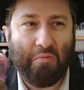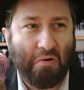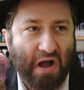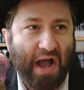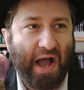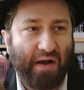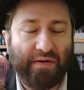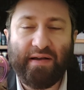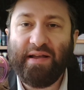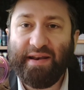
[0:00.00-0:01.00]
Wow.
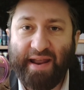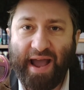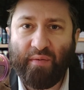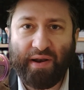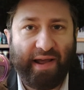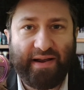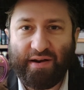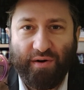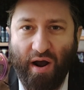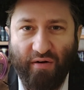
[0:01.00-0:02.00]
Now we're like
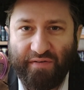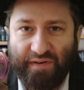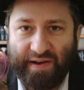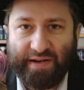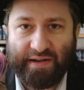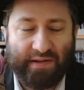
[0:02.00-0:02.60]
horrified.